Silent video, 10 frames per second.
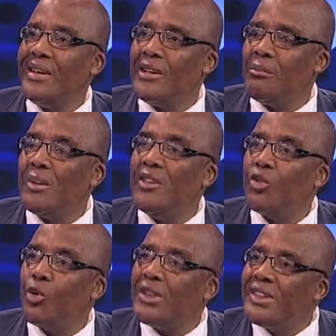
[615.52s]
It means
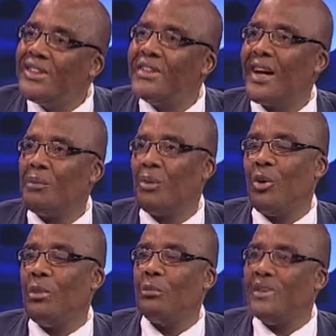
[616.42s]
logistical
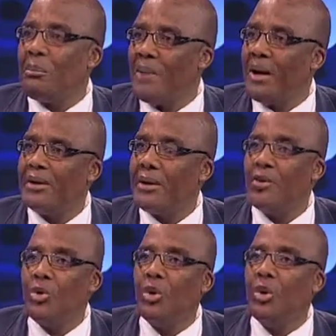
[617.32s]
problems.
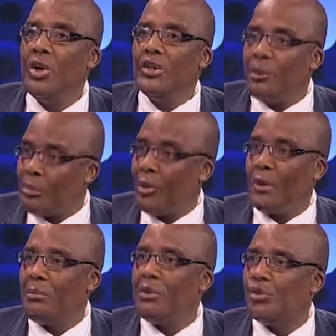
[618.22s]
The
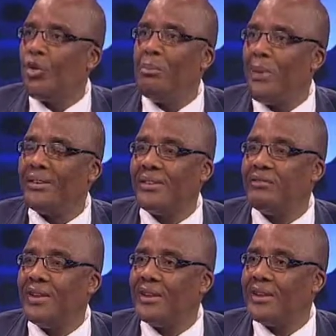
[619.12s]
problem is so
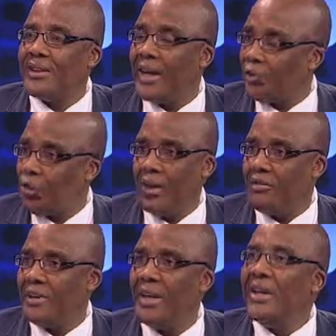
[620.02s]
massive that it has to
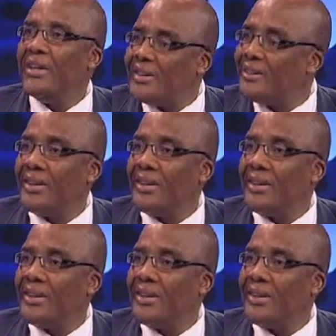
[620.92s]
have this